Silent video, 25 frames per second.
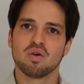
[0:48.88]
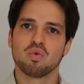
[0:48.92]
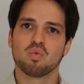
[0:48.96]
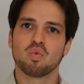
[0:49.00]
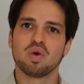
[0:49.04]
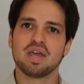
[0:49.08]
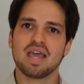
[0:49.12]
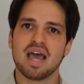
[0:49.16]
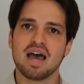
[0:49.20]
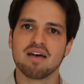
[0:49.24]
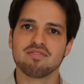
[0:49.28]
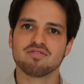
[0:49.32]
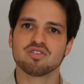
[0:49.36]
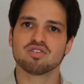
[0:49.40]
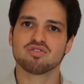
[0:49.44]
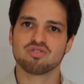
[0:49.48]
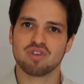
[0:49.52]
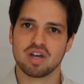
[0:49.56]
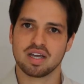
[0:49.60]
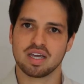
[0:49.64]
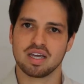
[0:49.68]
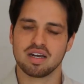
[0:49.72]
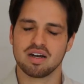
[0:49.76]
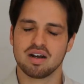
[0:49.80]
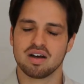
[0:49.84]
We have to
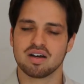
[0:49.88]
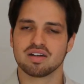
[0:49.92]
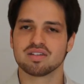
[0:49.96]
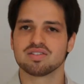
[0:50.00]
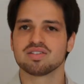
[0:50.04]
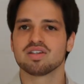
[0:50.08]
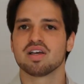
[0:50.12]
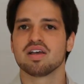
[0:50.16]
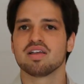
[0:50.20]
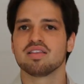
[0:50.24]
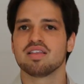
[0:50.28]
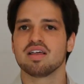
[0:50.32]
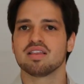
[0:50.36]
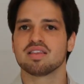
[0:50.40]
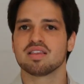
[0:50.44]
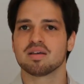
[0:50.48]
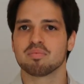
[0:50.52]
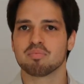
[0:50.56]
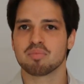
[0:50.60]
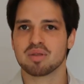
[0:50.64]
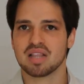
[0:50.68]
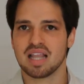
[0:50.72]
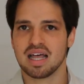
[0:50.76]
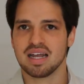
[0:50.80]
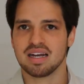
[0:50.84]
recognise that the
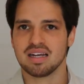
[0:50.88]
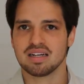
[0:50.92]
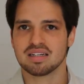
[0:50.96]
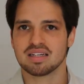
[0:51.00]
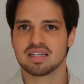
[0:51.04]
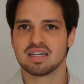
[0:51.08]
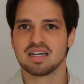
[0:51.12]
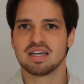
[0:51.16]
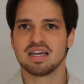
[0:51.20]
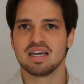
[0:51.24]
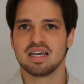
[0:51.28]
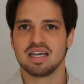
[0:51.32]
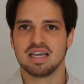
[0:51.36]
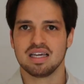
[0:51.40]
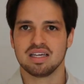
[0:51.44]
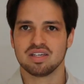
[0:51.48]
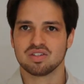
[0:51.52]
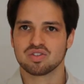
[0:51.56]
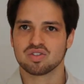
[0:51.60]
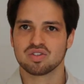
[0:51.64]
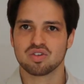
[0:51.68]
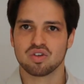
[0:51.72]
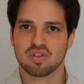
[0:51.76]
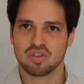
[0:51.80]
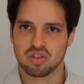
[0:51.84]
planet
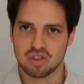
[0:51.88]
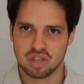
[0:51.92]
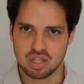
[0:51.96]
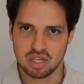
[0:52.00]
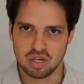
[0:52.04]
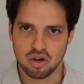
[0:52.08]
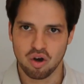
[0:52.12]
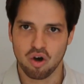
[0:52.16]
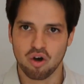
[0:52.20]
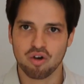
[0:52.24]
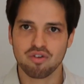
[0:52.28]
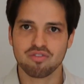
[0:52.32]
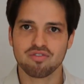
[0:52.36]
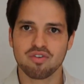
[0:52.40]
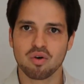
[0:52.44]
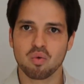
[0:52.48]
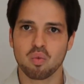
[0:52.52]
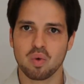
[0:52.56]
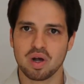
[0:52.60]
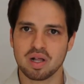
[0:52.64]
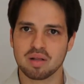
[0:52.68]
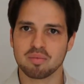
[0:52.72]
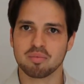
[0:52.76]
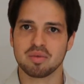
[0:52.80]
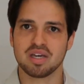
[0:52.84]
is the
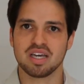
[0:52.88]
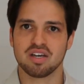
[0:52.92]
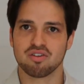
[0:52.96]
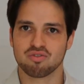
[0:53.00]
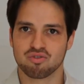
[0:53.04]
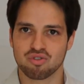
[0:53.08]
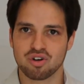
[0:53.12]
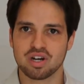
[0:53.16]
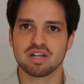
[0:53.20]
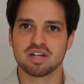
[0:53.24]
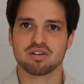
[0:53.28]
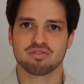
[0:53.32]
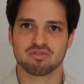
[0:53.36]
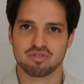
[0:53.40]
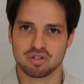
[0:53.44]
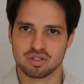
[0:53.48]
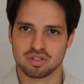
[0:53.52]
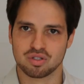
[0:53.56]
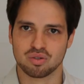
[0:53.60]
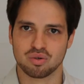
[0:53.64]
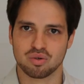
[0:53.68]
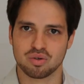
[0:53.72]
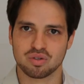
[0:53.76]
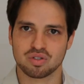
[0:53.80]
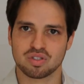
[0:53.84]
overwhelming real
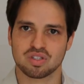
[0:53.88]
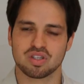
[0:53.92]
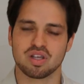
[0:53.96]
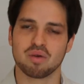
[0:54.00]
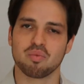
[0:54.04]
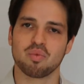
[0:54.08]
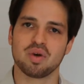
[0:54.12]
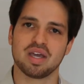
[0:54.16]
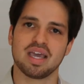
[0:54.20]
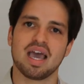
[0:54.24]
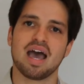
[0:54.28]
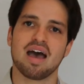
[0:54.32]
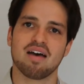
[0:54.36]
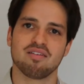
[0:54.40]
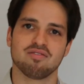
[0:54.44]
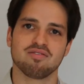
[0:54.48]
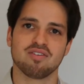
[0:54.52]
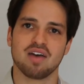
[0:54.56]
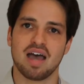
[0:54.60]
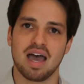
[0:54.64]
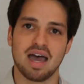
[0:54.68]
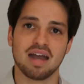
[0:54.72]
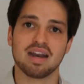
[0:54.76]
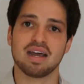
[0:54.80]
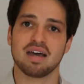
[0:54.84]
resource that we have
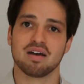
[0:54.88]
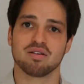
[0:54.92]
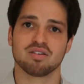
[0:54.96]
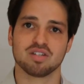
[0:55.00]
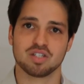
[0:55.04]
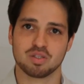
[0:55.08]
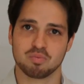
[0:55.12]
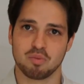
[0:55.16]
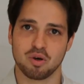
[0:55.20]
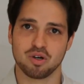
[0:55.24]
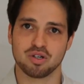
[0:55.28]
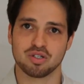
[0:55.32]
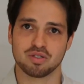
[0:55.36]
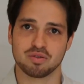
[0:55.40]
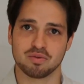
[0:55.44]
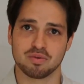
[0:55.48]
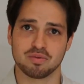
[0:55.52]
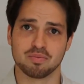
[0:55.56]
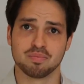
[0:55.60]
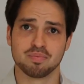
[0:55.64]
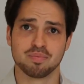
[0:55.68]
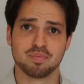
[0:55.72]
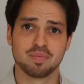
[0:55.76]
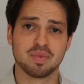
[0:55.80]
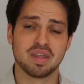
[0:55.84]
at our disposal,
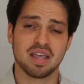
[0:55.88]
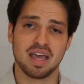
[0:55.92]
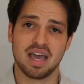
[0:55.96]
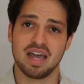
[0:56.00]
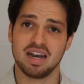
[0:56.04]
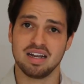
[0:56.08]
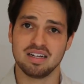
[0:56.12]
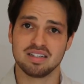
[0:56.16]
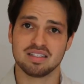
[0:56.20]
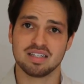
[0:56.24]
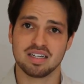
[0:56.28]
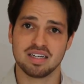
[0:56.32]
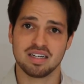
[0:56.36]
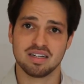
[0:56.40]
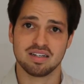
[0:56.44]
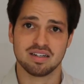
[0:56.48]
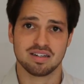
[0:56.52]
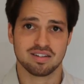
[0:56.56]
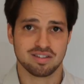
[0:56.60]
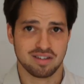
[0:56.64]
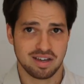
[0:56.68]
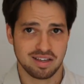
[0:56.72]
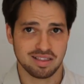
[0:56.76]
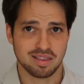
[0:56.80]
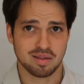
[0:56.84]
and indeed,
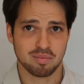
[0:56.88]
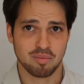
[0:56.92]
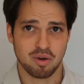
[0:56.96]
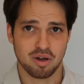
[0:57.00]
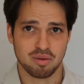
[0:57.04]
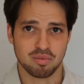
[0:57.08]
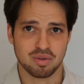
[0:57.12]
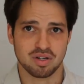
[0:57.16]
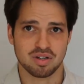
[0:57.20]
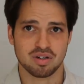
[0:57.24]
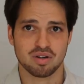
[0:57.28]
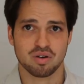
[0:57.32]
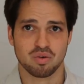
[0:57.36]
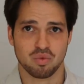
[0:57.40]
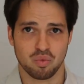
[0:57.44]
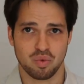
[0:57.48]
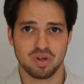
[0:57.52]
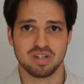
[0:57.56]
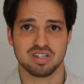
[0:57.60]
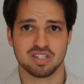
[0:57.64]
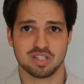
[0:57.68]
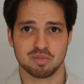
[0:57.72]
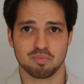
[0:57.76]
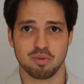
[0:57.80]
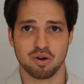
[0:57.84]
at the moment, we're
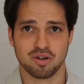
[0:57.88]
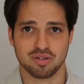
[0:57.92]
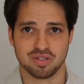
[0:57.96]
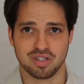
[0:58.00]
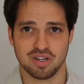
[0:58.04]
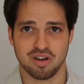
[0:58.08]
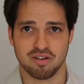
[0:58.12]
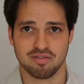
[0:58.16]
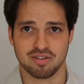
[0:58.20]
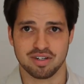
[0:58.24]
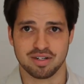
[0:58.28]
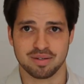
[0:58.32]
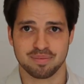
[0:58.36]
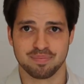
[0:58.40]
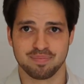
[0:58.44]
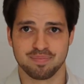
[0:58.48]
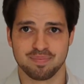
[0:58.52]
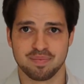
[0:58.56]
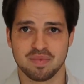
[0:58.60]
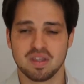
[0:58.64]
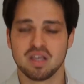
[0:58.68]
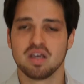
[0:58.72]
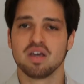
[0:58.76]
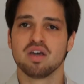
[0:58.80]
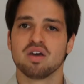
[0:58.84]
disposing of it.
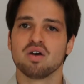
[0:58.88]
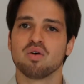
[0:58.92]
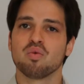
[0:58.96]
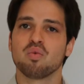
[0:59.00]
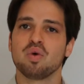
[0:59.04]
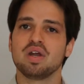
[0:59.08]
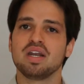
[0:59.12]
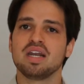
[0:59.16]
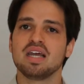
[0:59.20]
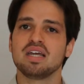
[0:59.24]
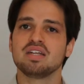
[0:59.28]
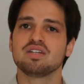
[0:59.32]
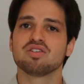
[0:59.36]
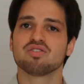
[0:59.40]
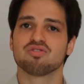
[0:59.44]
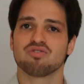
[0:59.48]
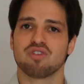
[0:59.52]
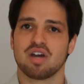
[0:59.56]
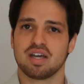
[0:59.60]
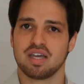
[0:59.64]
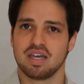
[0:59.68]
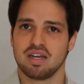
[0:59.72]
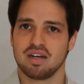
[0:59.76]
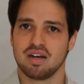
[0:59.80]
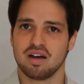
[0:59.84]
We need to
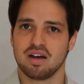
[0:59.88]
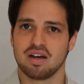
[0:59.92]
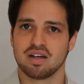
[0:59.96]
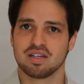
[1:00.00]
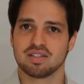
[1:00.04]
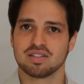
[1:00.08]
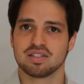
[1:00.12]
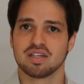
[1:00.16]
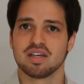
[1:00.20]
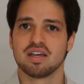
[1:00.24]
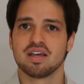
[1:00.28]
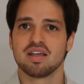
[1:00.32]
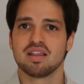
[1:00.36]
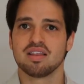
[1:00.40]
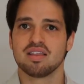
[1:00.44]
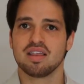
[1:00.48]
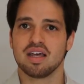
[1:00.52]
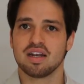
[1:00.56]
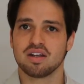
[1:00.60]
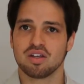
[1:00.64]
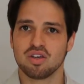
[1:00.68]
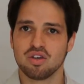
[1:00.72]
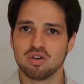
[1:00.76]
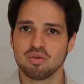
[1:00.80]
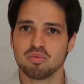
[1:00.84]
recognise
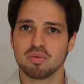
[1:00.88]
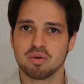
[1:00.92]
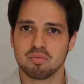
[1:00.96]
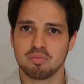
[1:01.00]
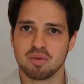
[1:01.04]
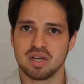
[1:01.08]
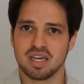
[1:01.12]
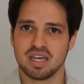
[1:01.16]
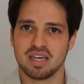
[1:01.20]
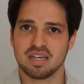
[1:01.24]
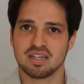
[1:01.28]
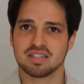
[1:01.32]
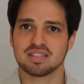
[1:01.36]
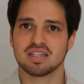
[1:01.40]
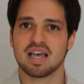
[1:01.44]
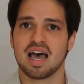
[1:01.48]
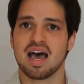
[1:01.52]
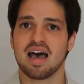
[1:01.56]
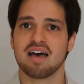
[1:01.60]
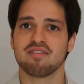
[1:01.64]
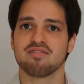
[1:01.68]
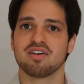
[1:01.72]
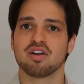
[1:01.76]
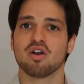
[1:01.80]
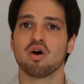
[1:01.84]
that human beings
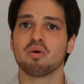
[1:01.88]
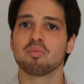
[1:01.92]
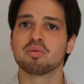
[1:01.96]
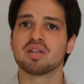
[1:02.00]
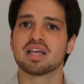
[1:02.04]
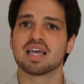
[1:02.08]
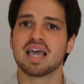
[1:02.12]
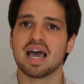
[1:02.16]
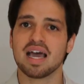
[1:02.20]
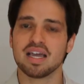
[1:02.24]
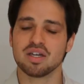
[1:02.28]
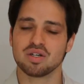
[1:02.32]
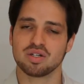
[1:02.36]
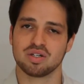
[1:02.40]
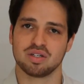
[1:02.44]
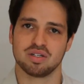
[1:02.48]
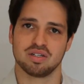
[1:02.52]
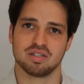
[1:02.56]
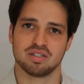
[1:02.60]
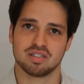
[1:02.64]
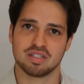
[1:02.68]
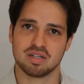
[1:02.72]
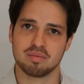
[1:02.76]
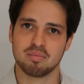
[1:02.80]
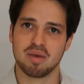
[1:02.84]
have an
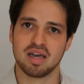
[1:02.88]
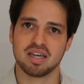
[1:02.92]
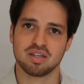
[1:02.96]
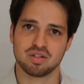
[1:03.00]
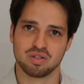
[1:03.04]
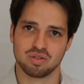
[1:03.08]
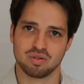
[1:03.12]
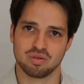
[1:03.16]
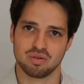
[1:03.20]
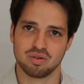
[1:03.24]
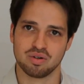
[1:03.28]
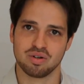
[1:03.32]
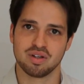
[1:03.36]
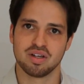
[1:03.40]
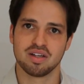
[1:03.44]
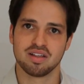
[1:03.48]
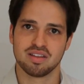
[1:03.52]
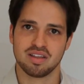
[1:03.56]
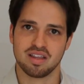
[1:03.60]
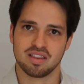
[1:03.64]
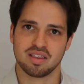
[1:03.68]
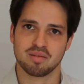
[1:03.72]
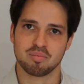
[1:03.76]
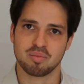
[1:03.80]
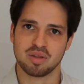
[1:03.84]
obligation to make sure that the